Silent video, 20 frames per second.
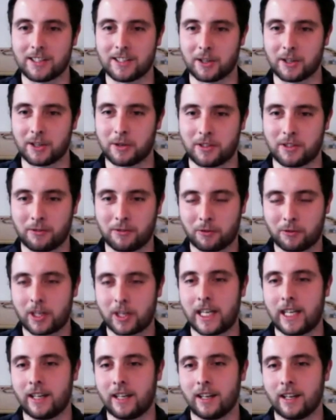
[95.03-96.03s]
So it's a
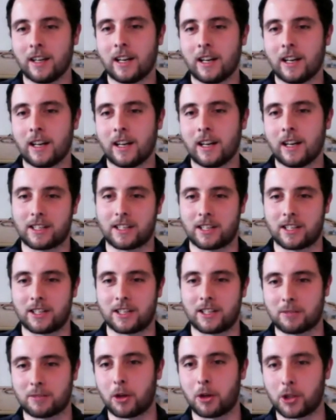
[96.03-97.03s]

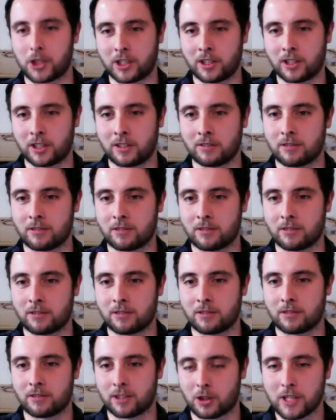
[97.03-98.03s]
three-axis motion
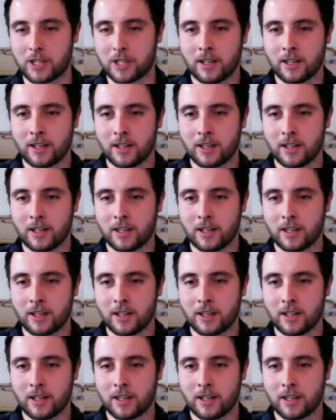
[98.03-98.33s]
control set.